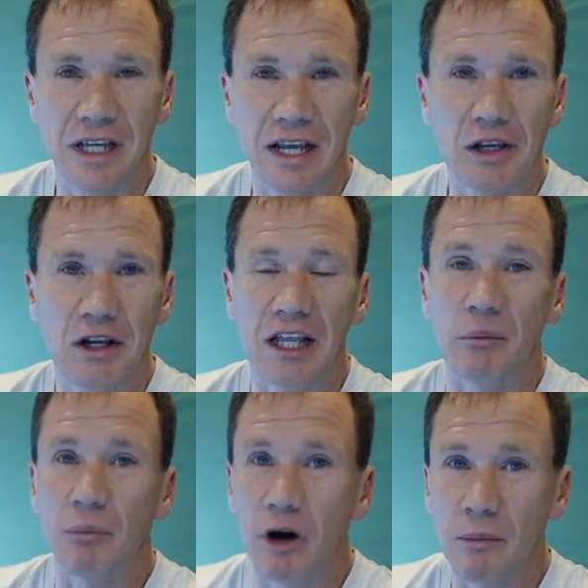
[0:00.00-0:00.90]
that you had to get a
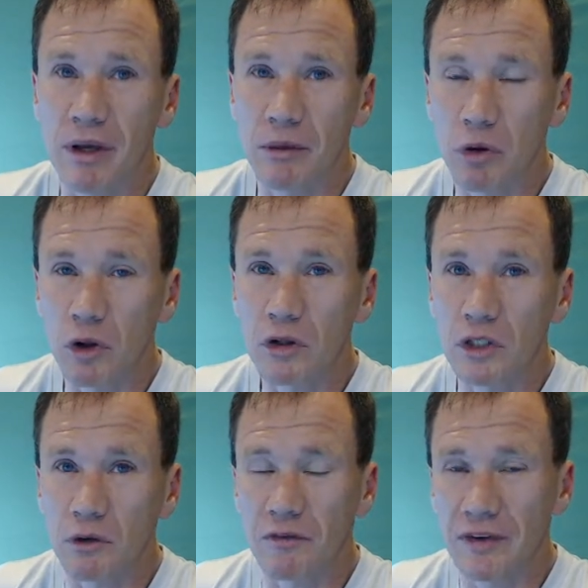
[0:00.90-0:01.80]
permit pulled
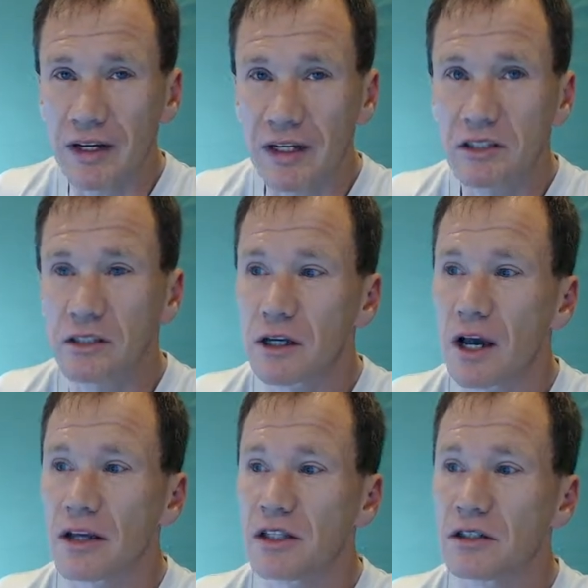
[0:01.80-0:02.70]
to fix,
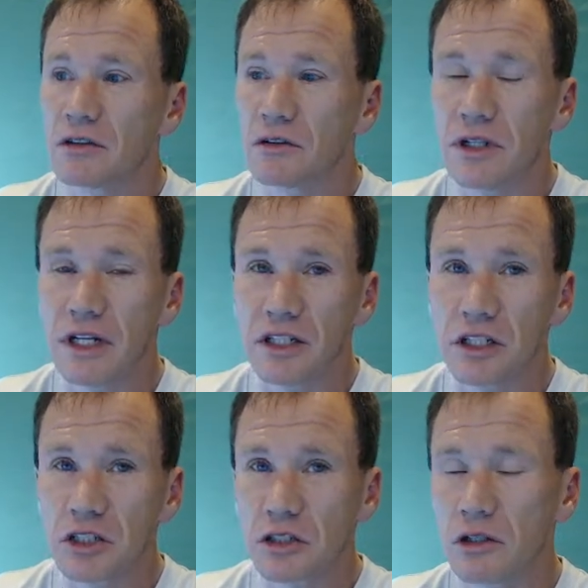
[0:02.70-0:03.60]
you need to
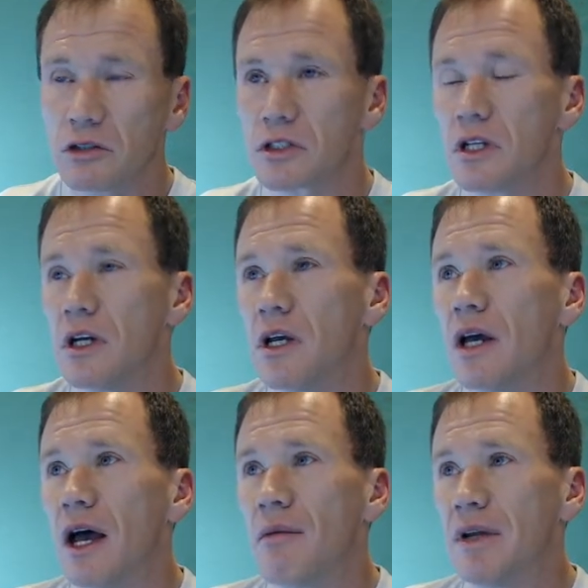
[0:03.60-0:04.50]
disclose.
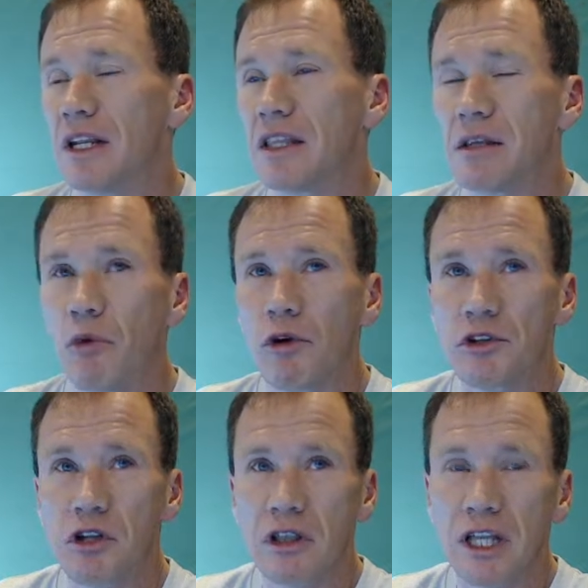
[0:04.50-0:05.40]
Anything
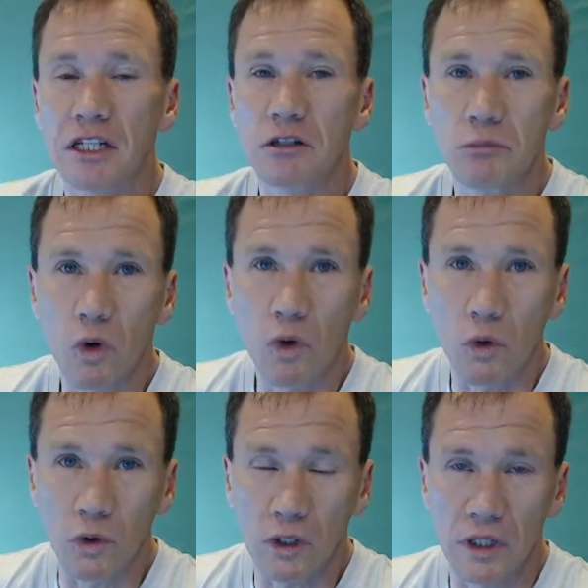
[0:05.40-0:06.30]
moisture that led to
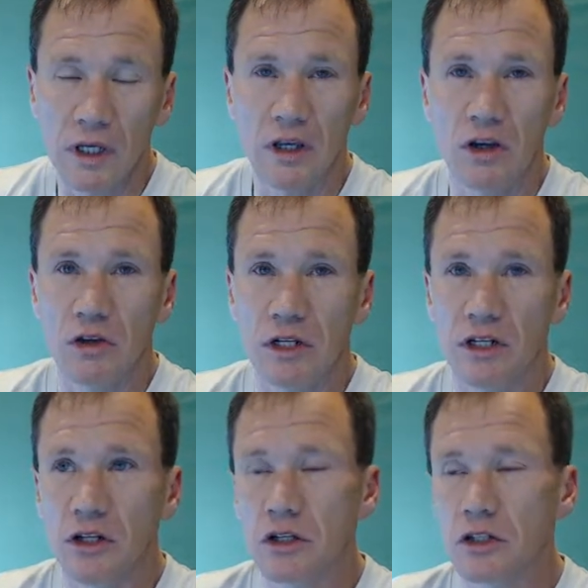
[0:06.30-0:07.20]
mold, you need
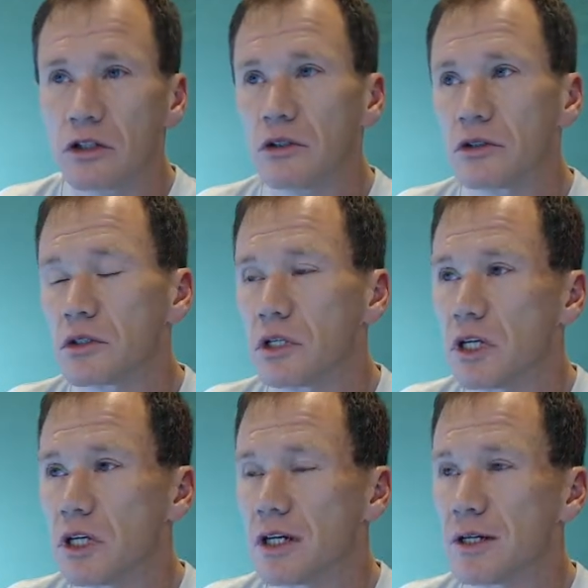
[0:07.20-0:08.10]
to disclose.
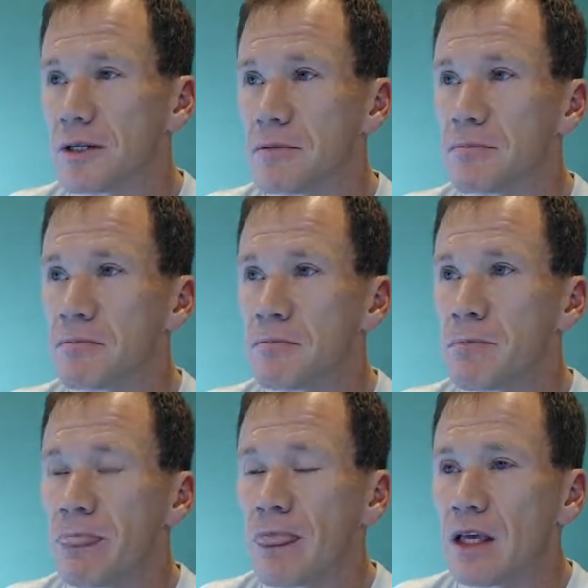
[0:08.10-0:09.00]

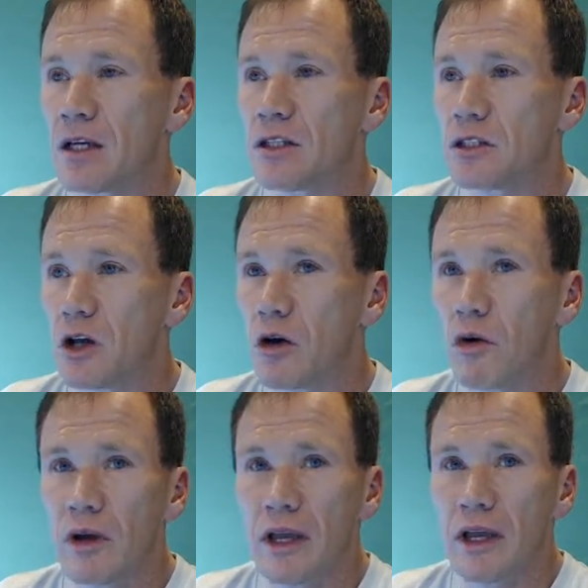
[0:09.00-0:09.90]
So